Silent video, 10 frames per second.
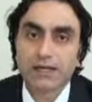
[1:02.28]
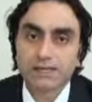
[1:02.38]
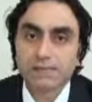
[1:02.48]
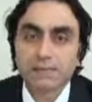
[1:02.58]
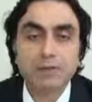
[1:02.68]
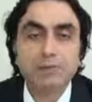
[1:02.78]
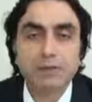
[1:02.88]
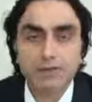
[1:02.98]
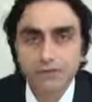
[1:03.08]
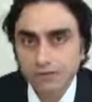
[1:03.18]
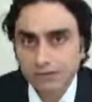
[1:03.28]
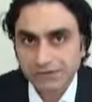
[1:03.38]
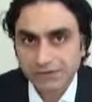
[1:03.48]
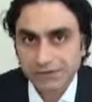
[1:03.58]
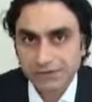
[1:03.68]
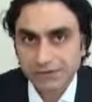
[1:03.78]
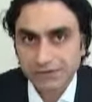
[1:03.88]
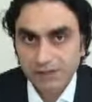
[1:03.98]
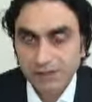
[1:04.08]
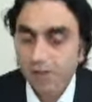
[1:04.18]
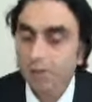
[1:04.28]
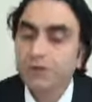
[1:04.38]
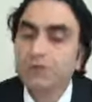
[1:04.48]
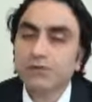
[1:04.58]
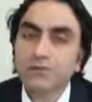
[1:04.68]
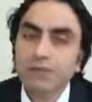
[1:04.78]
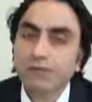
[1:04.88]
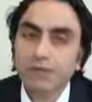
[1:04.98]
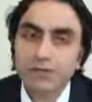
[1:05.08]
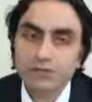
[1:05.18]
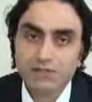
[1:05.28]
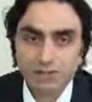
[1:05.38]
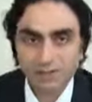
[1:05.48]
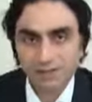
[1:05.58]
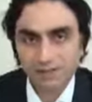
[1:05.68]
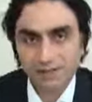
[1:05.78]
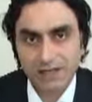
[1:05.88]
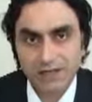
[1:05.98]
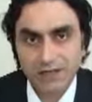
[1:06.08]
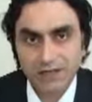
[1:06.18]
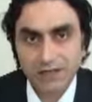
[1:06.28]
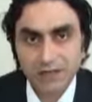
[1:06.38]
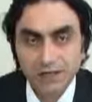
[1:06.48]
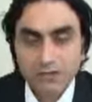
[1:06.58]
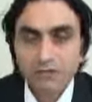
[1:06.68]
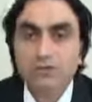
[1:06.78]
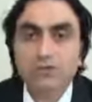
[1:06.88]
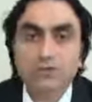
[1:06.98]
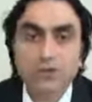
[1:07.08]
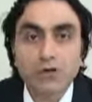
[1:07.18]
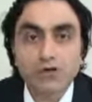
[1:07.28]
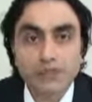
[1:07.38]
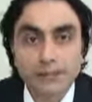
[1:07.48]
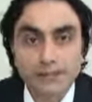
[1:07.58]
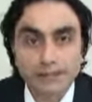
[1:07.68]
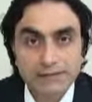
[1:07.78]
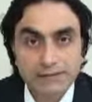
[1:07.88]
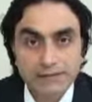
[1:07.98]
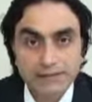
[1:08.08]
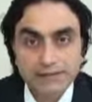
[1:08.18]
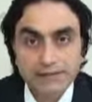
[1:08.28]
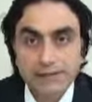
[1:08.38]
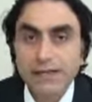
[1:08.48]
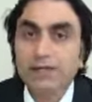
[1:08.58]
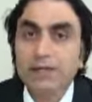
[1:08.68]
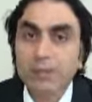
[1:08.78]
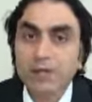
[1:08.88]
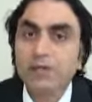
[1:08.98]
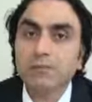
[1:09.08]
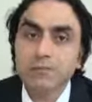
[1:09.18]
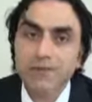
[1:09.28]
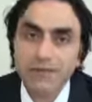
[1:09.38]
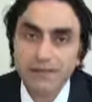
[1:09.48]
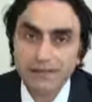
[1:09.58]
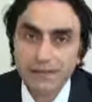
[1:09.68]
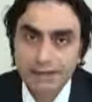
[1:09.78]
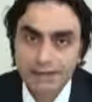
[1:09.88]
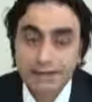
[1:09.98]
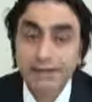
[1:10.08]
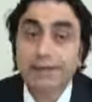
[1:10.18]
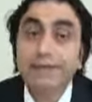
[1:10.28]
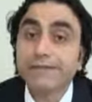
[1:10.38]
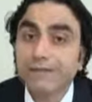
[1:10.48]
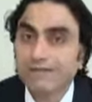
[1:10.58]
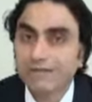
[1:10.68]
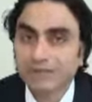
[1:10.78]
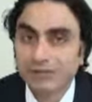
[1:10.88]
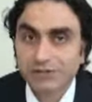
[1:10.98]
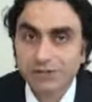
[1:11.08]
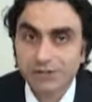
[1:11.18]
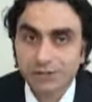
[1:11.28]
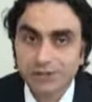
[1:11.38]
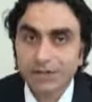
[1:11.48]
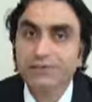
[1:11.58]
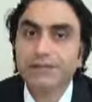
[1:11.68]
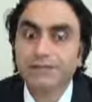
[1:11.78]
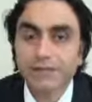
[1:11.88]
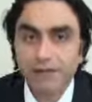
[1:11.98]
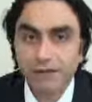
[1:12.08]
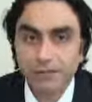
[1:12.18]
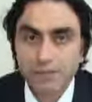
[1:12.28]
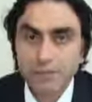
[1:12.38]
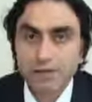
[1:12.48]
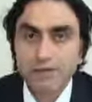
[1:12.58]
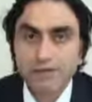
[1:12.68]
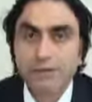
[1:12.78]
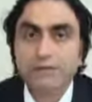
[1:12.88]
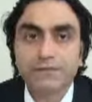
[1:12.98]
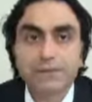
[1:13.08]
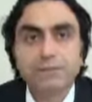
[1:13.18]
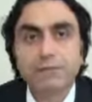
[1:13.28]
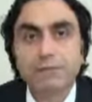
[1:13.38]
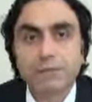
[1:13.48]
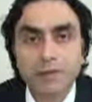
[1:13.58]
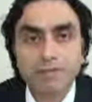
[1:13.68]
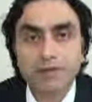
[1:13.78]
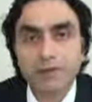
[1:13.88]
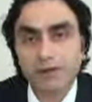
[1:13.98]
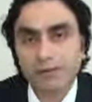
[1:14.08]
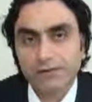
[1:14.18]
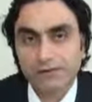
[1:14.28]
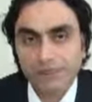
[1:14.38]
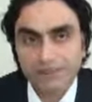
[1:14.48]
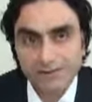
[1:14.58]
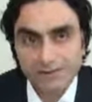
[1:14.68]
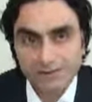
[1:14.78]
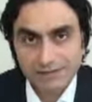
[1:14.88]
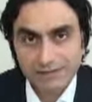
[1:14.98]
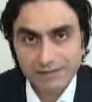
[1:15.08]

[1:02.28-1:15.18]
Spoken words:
as people of goodness. We should be patient in this life. We should know that there will be, in every century, in every time, there will be people of unjust,